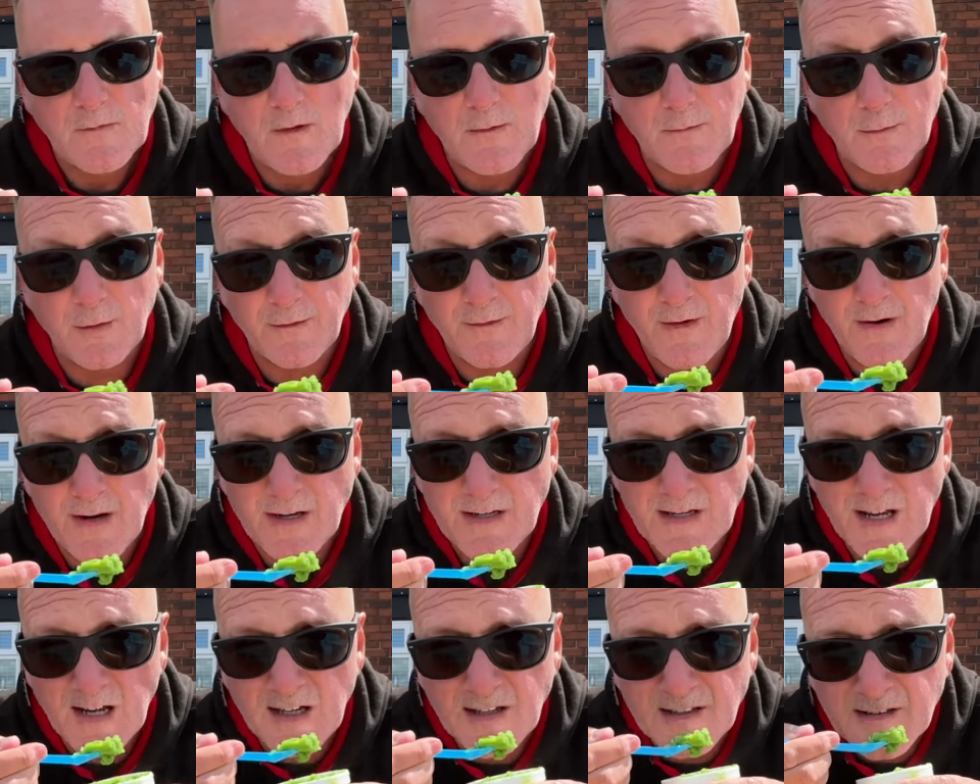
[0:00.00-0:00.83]
but very
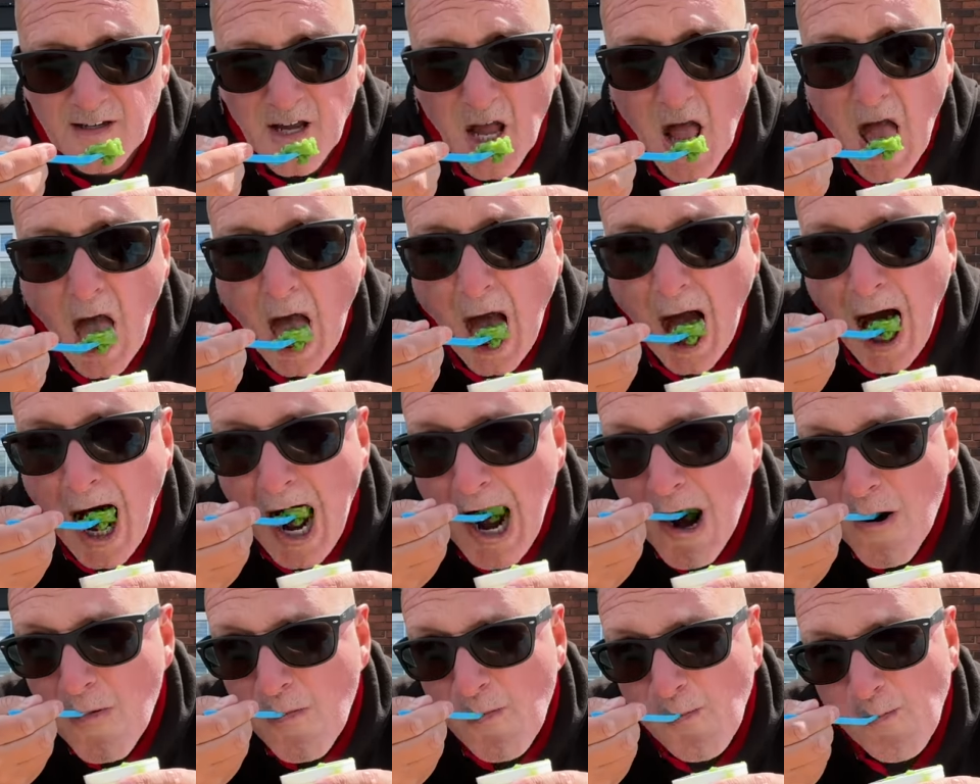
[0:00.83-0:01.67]
tasty.
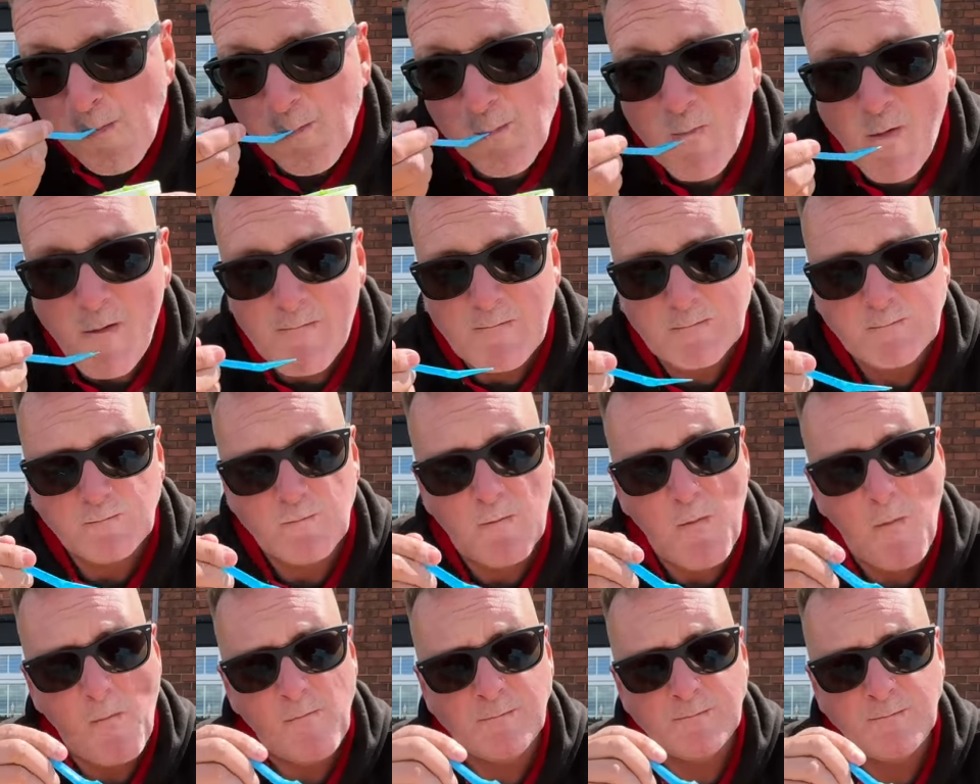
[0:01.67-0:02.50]

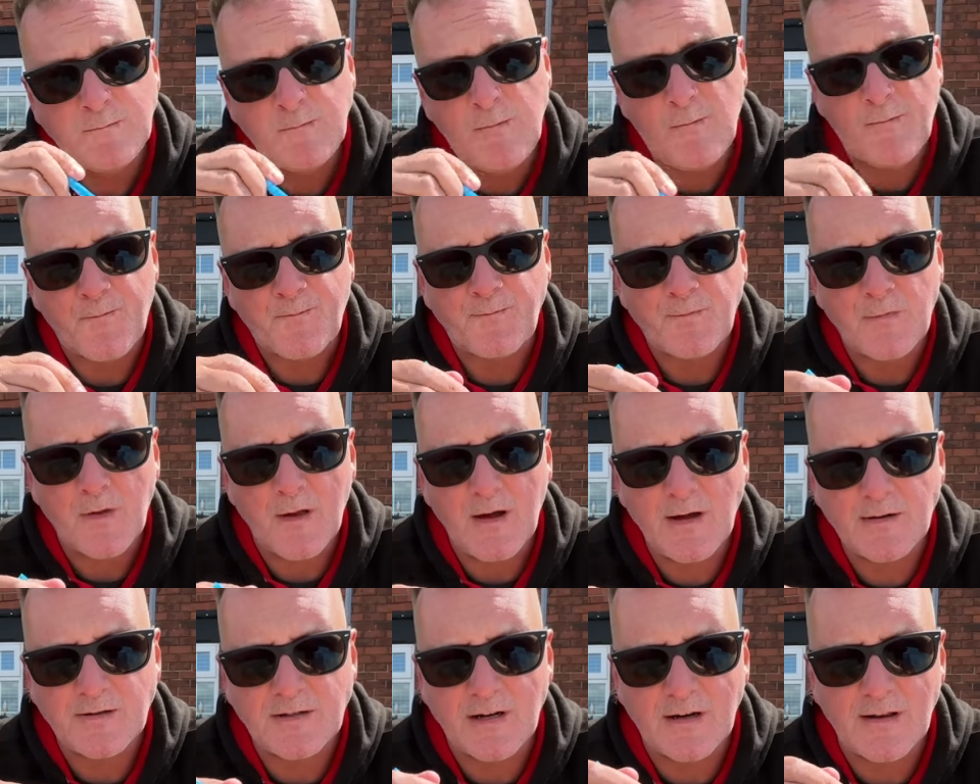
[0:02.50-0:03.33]
Mmm,
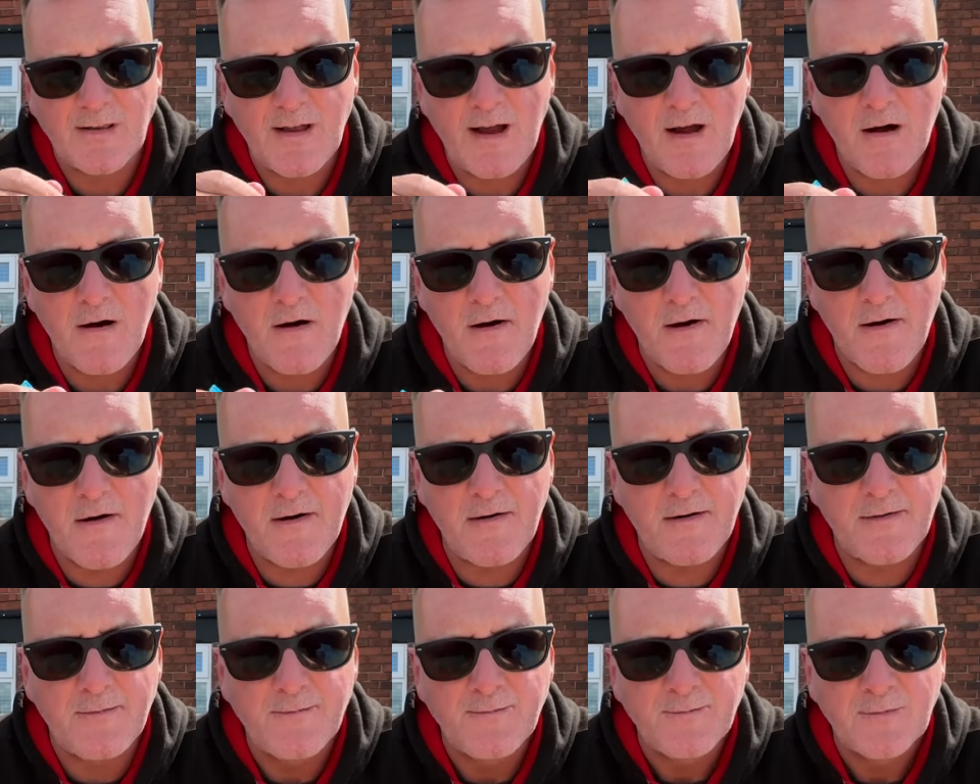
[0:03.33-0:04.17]
actually they are
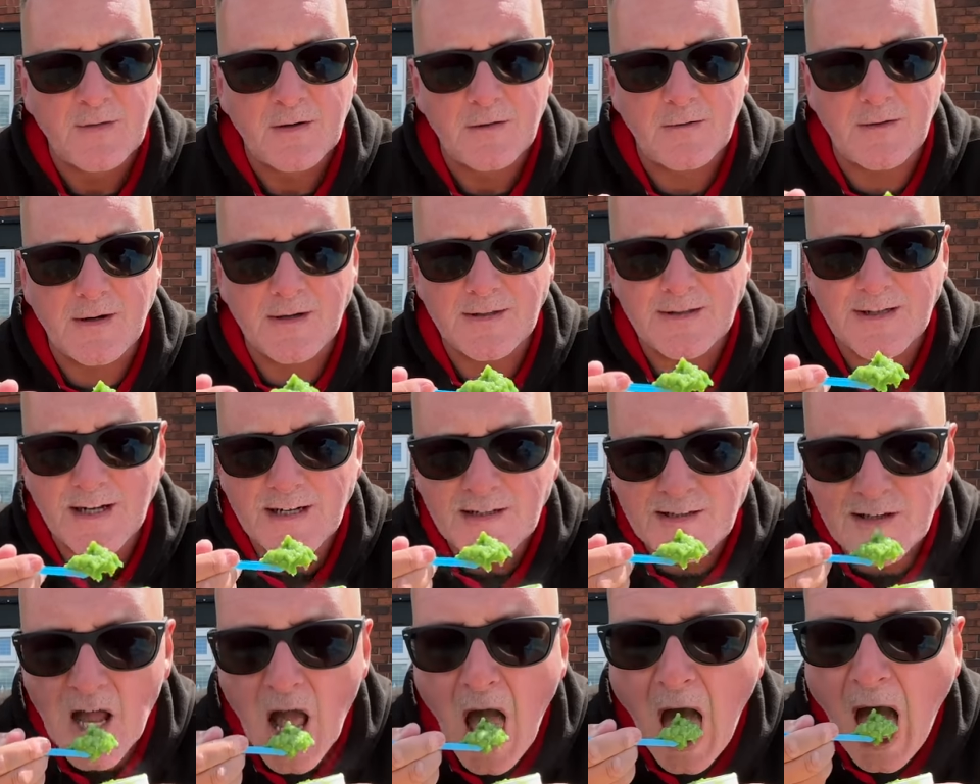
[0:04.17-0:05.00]
quite
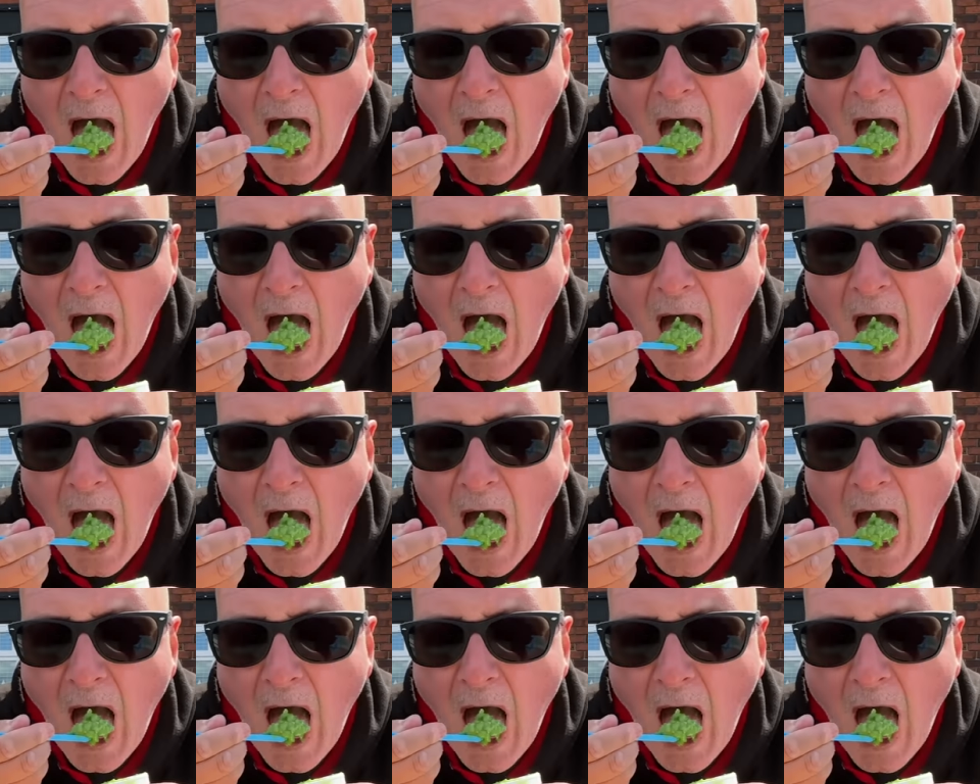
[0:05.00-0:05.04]
tasty.